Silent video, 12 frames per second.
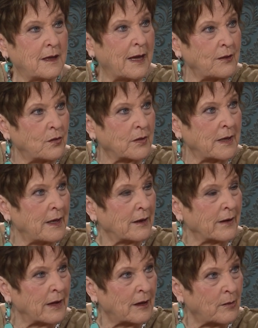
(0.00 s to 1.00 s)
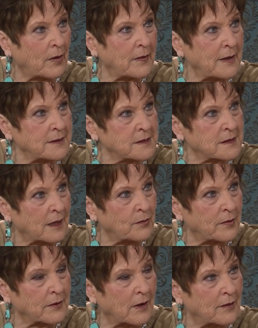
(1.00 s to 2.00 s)
And you can hear him on the inside
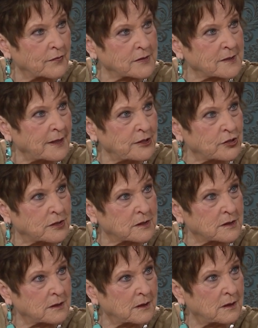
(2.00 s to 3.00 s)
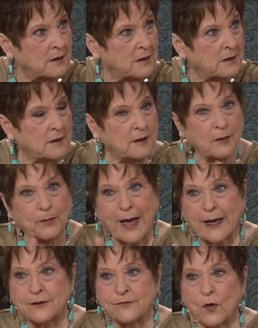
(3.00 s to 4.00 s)
with conversations
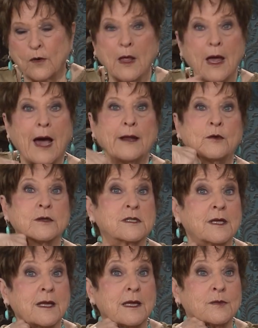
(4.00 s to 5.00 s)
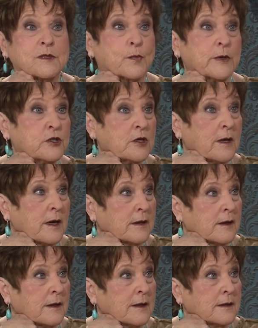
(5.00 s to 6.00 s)
back and forth. I noticed Kenny was preaching out
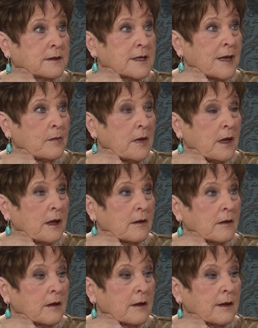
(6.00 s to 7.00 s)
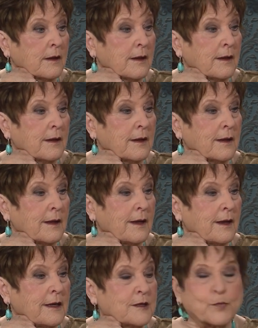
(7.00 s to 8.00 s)
here in a tent meeting,
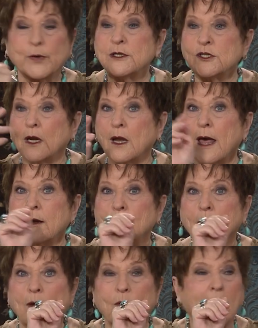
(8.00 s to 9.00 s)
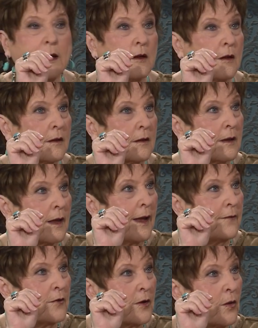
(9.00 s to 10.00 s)
and he's preaching a lot of right along,
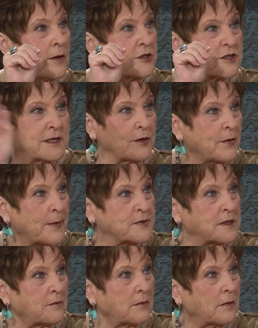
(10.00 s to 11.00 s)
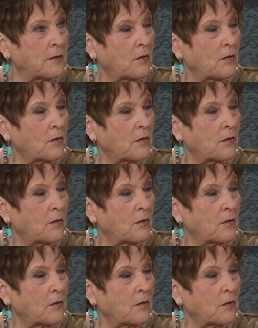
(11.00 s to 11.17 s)
and the Lord just interrupts him.